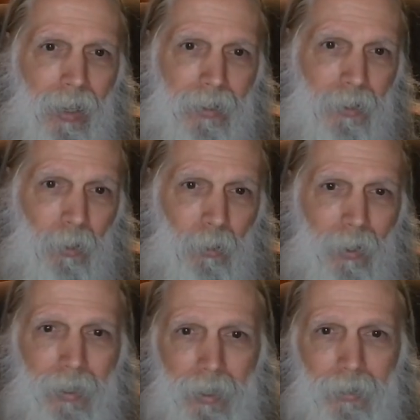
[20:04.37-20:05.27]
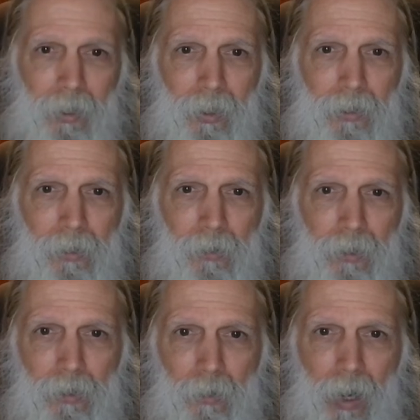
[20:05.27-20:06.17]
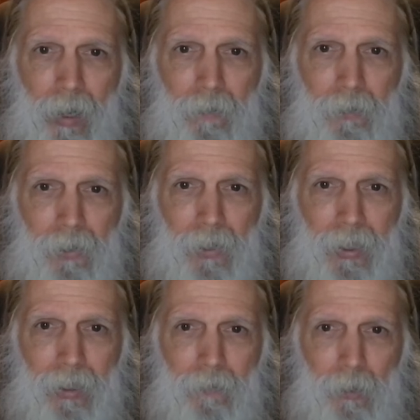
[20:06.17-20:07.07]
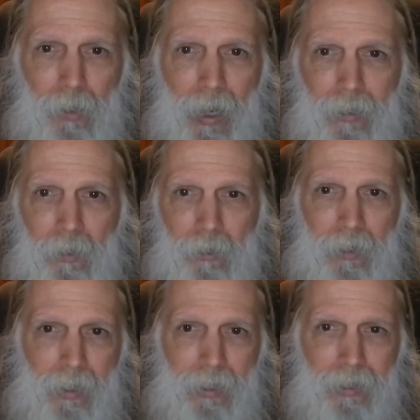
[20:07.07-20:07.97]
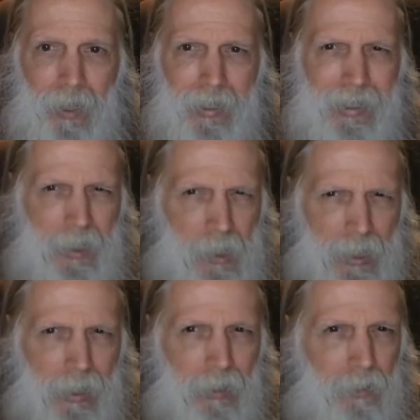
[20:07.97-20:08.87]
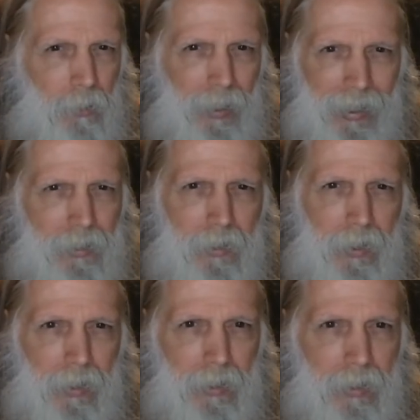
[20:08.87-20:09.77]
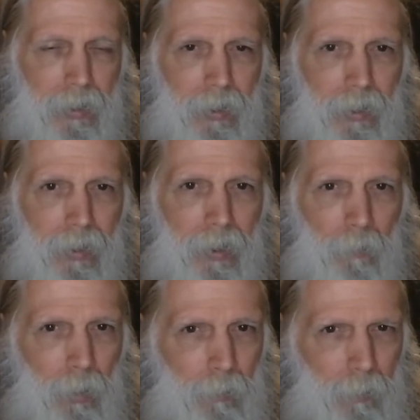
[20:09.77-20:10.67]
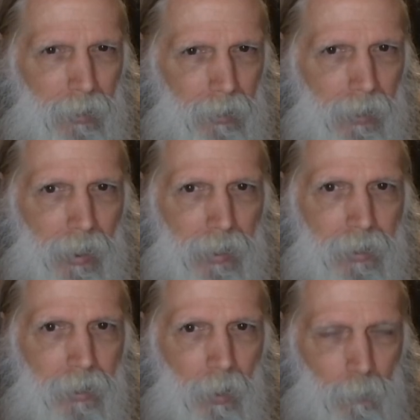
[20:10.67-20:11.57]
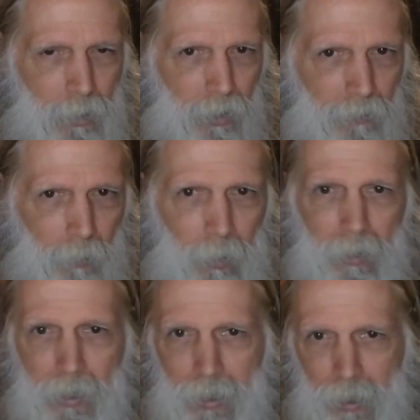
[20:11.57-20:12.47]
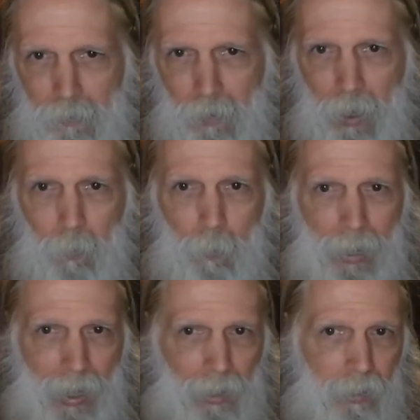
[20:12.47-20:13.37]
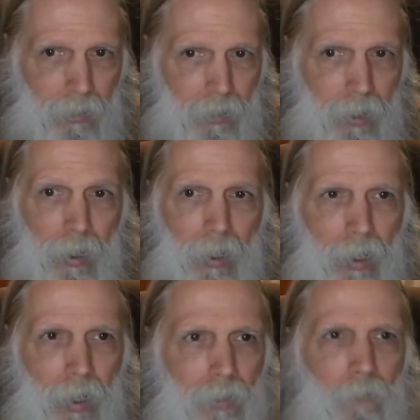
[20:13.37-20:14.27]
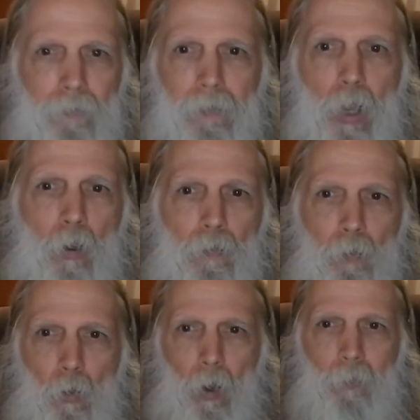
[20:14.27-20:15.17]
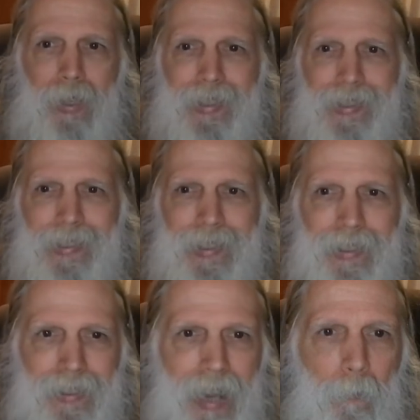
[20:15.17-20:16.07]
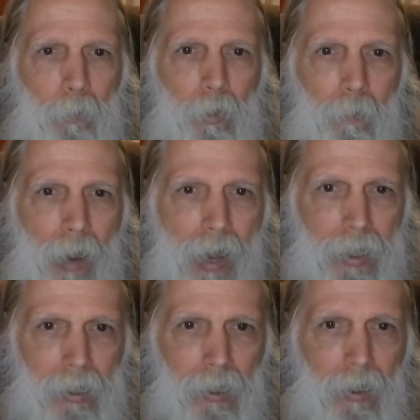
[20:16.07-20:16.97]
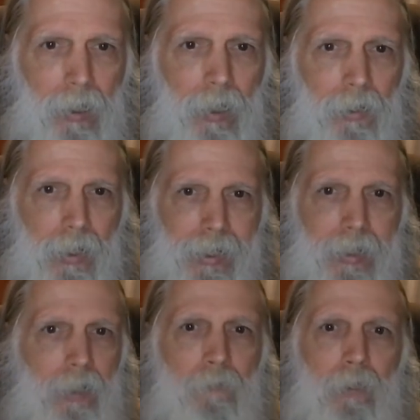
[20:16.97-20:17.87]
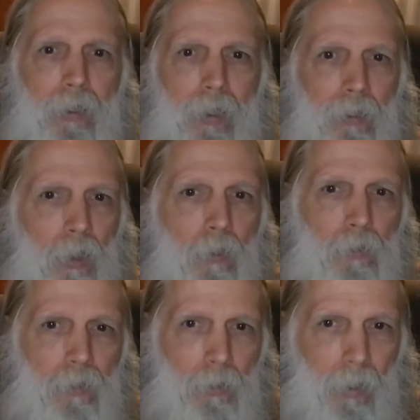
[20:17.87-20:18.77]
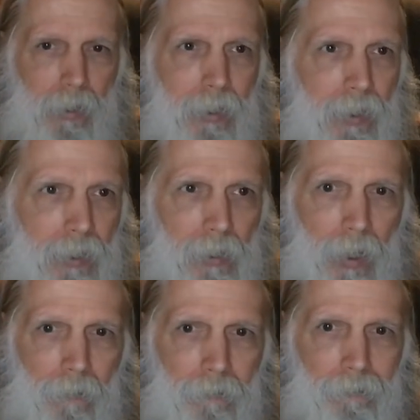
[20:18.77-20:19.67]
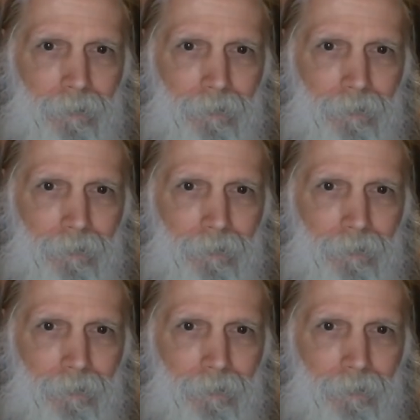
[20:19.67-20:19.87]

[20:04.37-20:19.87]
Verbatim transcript: So I encourage you to strive to think of your diagnoses not as things or entities, but merely as observable, identifiable patterns in the flow form that is this temporal body that is gifted and loaned to us in this life.